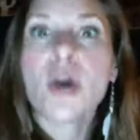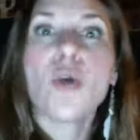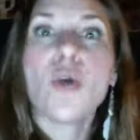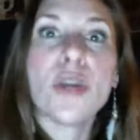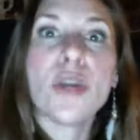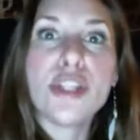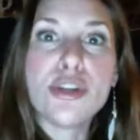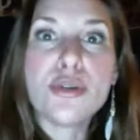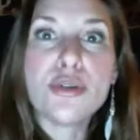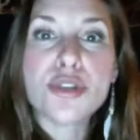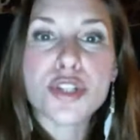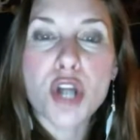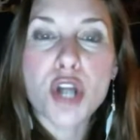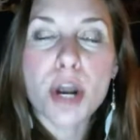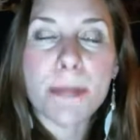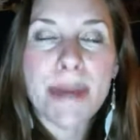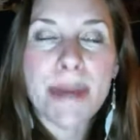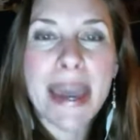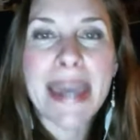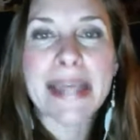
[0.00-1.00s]
When you
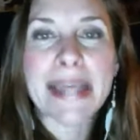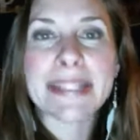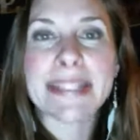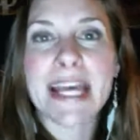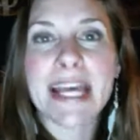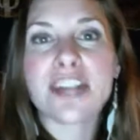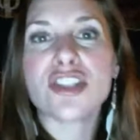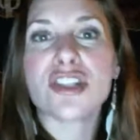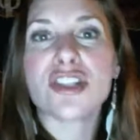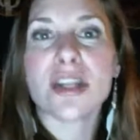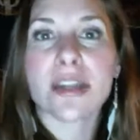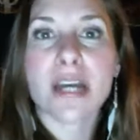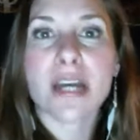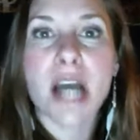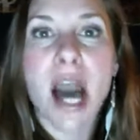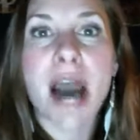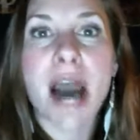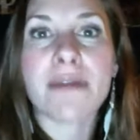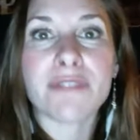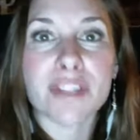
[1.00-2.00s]
start paying attention to the
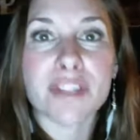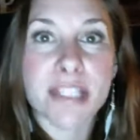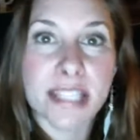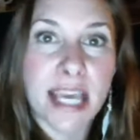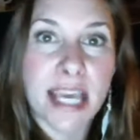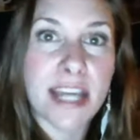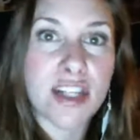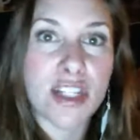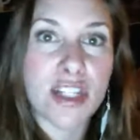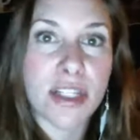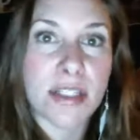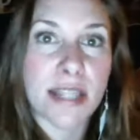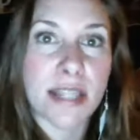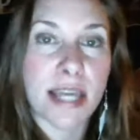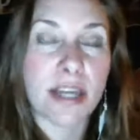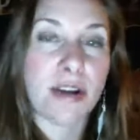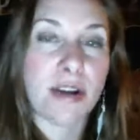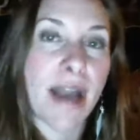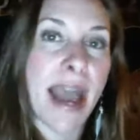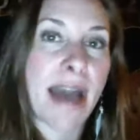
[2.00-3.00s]
conversations
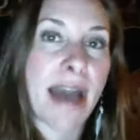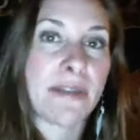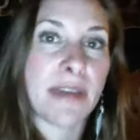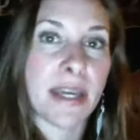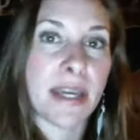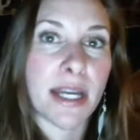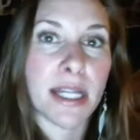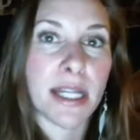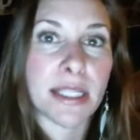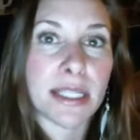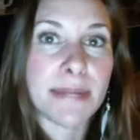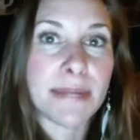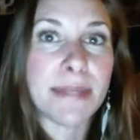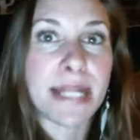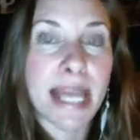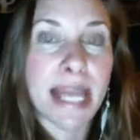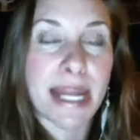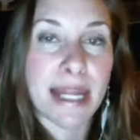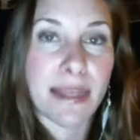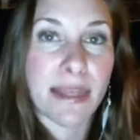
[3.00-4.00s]
that you're having and
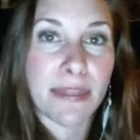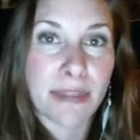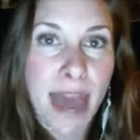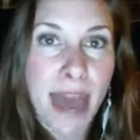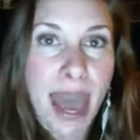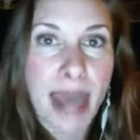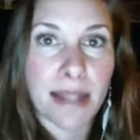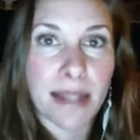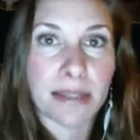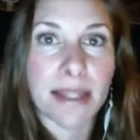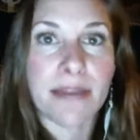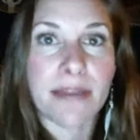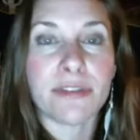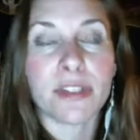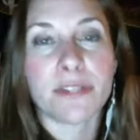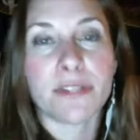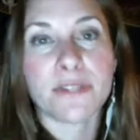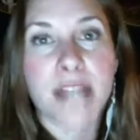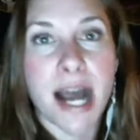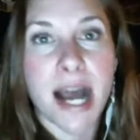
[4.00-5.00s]
eliminating that
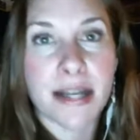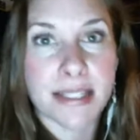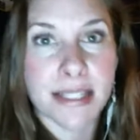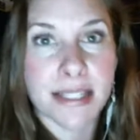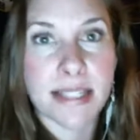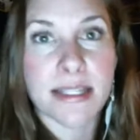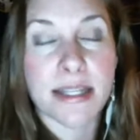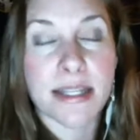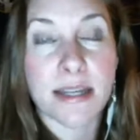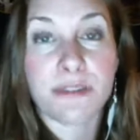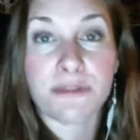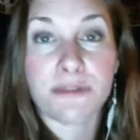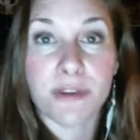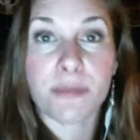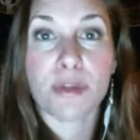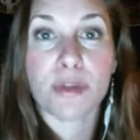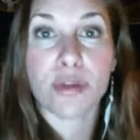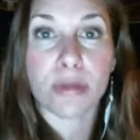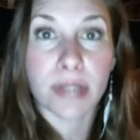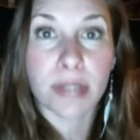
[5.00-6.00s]
level of toxicity
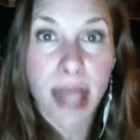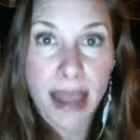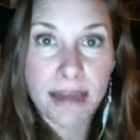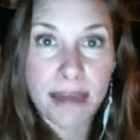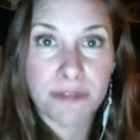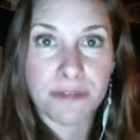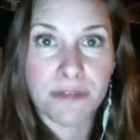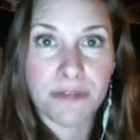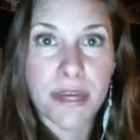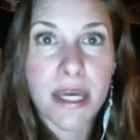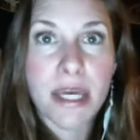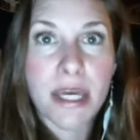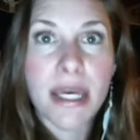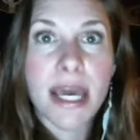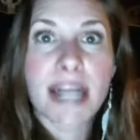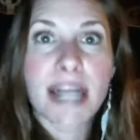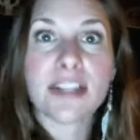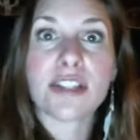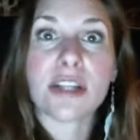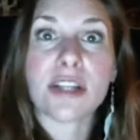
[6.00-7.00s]
from your life
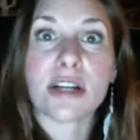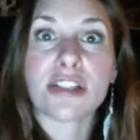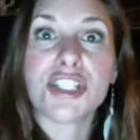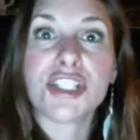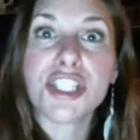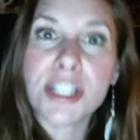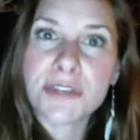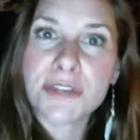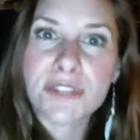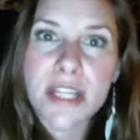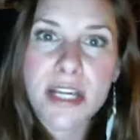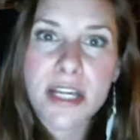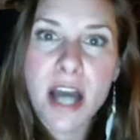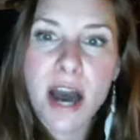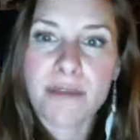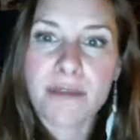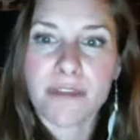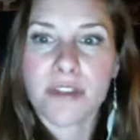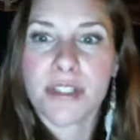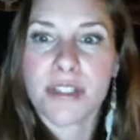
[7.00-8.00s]
and start shifting
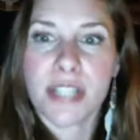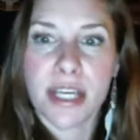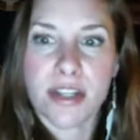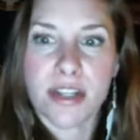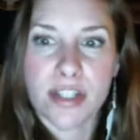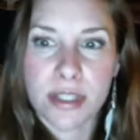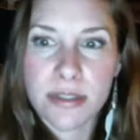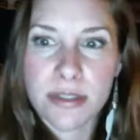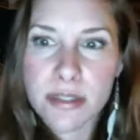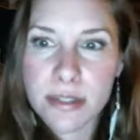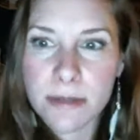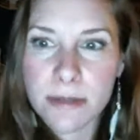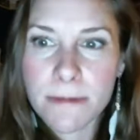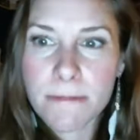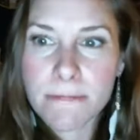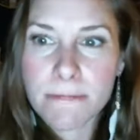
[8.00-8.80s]
conversations,